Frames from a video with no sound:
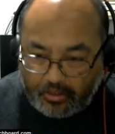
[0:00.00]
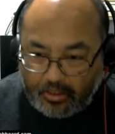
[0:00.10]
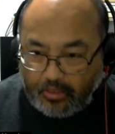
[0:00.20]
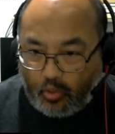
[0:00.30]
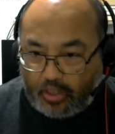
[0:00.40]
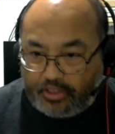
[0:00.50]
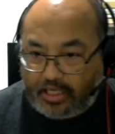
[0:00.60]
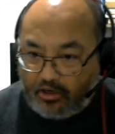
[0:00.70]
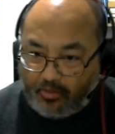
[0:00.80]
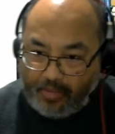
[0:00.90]

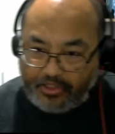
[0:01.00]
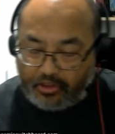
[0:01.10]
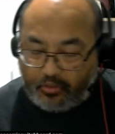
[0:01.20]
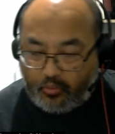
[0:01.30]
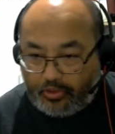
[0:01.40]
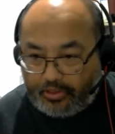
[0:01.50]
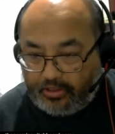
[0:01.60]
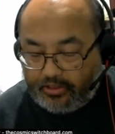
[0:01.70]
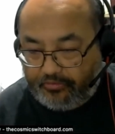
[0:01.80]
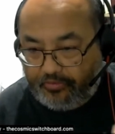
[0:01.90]
Watchtower magical
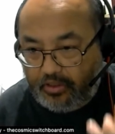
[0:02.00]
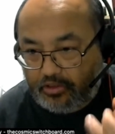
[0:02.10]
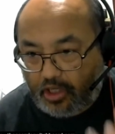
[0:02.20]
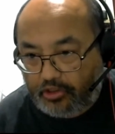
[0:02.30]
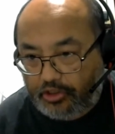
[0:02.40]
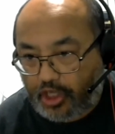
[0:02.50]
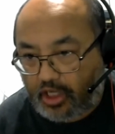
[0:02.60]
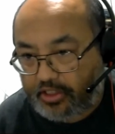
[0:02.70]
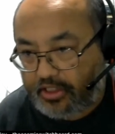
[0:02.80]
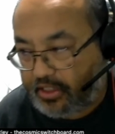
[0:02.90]
workings of Dr.
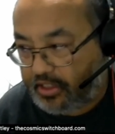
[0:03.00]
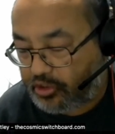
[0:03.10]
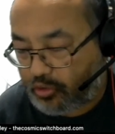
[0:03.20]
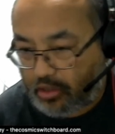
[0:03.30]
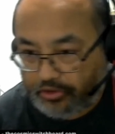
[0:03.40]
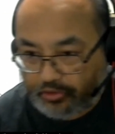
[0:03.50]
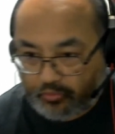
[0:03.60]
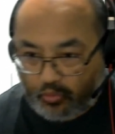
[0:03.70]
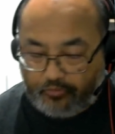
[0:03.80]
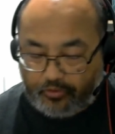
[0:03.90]
John Dee, the astrologer
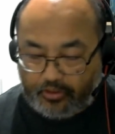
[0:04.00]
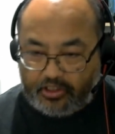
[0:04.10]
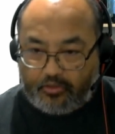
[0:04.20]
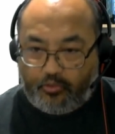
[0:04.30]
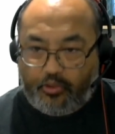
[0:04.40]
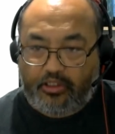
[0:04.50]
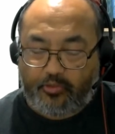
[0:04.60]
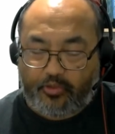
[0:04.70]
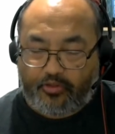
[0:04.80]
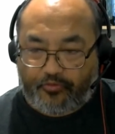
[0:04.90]
royal for Queen
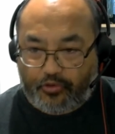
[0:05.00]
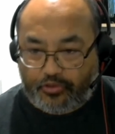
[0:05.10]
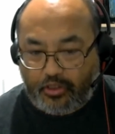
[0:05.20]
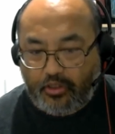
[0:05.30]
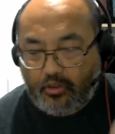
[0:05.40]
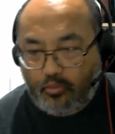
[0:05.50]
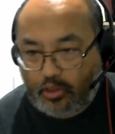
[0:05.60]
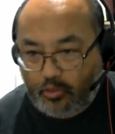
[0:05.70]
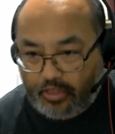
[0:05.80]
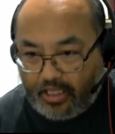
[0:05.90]
Elizabeth I,
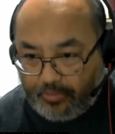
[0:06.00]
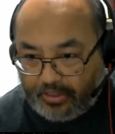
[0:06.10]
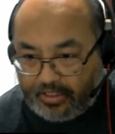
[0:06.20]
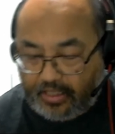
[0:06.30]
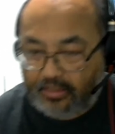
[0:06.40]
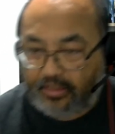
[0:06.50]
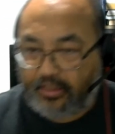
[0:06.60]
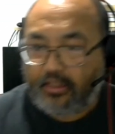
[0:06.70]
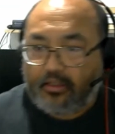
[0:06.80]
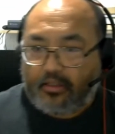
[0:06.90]
working with Edmund Kelly,
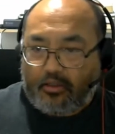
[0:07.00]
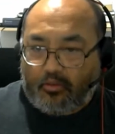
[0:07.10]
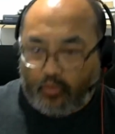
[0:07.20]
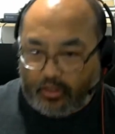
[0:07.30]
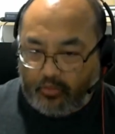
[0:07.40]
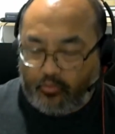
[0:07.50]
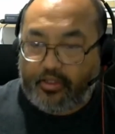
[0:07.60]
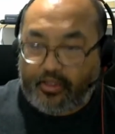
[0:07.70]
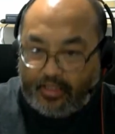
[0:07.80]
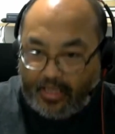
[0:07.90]
working
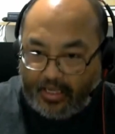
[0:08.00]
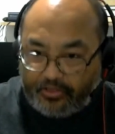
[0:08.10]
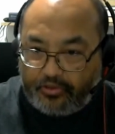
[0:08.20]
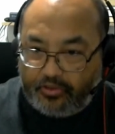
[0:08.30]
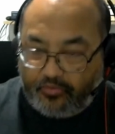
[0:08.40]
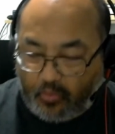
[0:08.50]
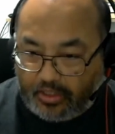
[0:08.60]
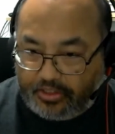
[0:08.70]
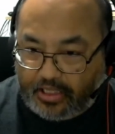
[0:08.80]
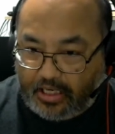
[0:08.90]
with the angels of the
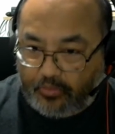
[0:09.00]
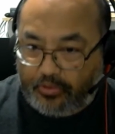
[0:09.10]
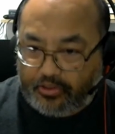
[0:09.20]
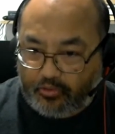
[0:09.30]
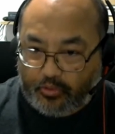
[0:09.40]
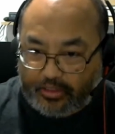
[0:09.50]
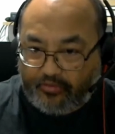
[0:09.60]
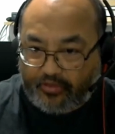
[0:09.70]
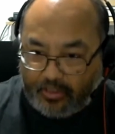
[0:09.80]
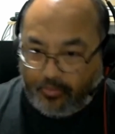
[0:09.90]
watchtowers who were
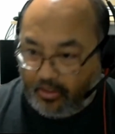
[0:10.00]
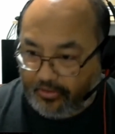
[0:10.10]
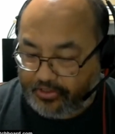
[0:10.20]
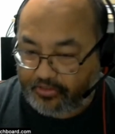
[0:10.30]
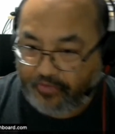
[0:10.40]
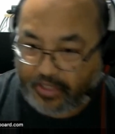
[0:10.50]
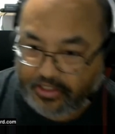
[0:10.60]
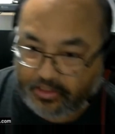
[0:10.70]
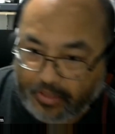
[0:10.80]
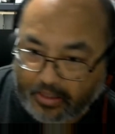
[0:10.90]
giving them all this
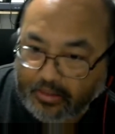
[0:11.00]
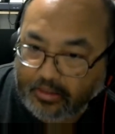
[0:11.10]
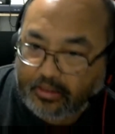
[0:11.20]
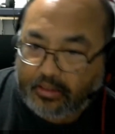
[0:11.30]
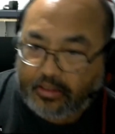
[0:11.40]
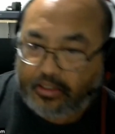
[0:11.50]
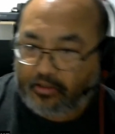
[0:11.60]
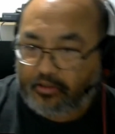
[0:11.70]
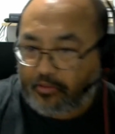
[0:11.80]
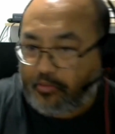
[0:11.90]
advice about,
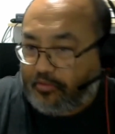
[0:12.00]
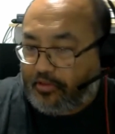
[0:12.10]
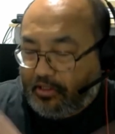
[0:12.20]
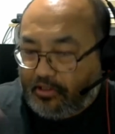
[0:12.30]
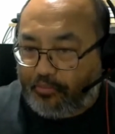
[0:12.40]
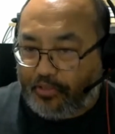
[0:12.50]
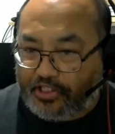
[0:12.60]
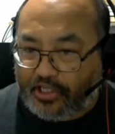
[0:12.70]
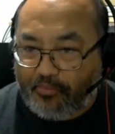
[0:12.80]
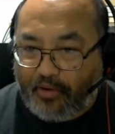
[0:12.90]
the
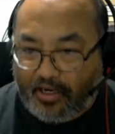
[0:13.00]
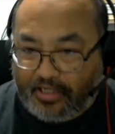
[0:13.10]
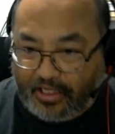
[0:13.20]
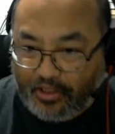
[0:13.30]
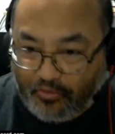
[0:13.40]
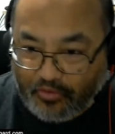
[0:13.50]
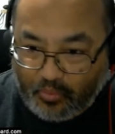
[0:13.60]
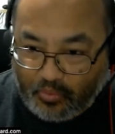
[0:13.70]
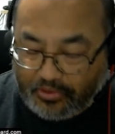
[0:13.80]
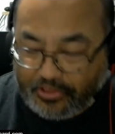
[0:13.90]
British Empire taking over the
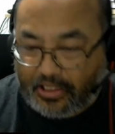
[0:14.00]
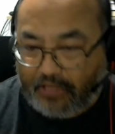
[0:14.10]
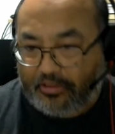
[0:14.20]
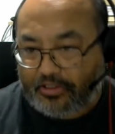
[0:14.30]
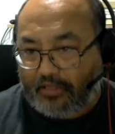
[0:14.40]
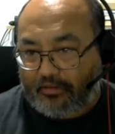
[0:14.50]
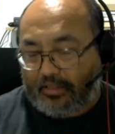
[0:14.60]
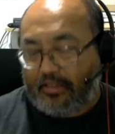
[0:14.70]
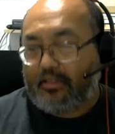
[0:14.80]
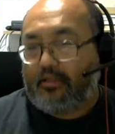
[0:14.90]
world, et cetera, et cetera.
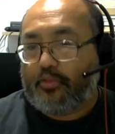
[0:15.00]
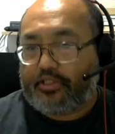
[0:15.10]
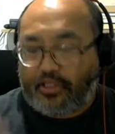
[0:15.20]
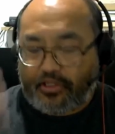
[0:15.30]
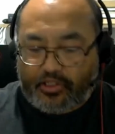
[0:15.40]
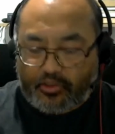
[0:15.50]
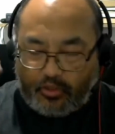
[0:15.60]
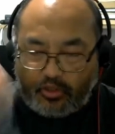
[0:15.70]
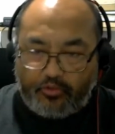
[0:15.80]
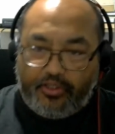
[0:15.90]
We see this as a
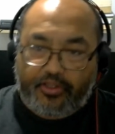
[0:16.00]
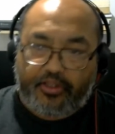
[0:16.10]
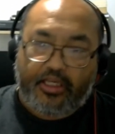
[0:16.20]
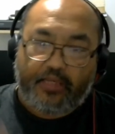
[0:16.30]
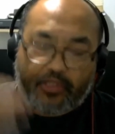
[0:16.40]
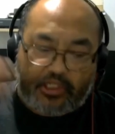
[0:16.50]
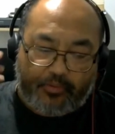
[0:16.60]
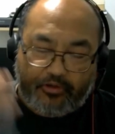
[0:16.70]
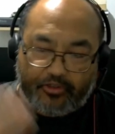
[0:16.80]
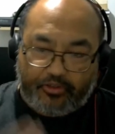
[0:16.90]
recurring theme in
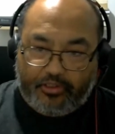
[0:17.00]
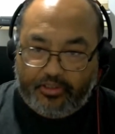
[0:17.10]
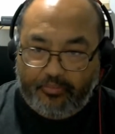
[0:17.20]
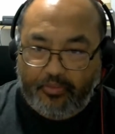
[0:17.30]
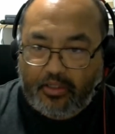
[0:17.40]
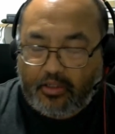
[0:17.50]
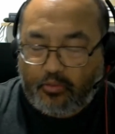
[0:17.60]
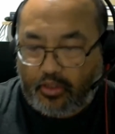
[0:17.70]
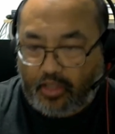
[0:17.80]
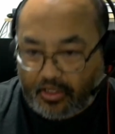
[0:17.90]
spiritualism,
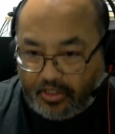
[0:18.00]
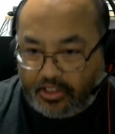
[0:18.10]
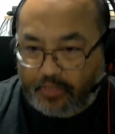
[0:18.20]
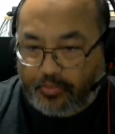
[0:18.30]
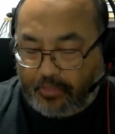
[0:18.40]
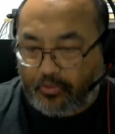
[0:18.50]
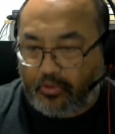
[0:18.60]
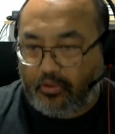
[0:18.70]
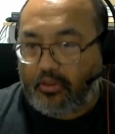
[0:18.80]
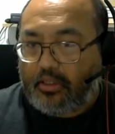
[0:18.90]
where a lot of these
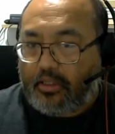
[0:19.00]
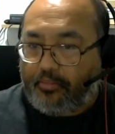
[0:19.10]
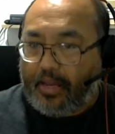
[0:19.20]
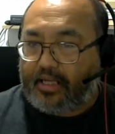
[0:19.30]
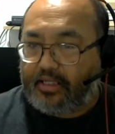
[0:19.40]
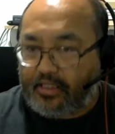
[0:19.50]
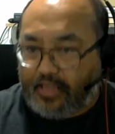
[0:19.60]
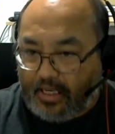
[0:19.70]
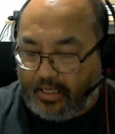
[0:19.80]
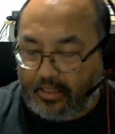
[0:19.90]
people back in the
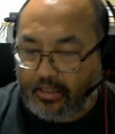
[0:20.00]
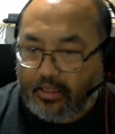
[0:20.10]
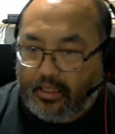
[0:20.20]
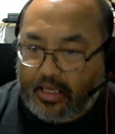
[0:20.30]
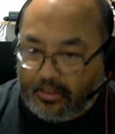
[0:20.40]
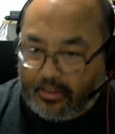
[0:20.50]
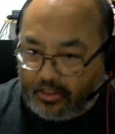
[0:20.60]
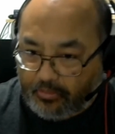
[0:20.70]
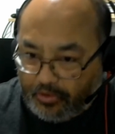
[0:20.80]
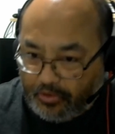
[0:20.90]
day had
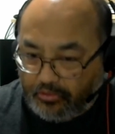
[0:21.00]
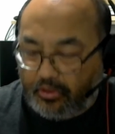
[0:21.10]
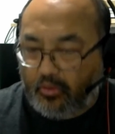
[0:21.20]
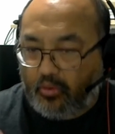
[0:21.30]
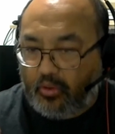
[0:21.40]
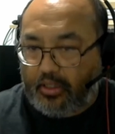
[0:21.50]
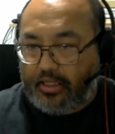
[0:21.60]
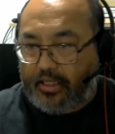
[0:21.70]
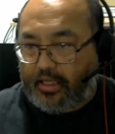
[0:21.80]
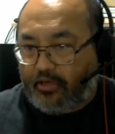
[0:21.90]
communed or
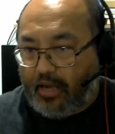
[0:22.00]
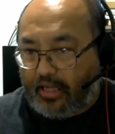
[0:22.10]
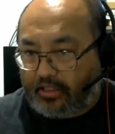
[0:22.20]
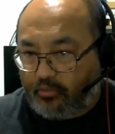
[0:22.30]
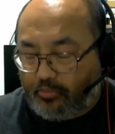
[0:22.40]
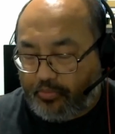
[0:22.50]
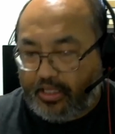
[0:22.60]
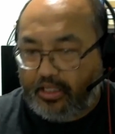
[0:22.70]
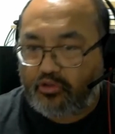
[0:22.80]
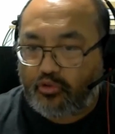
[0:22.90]
interacted with
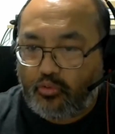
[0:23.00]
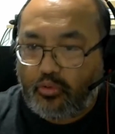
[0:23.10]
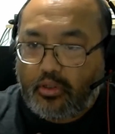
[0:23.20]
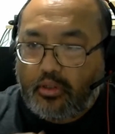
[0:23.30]
beings who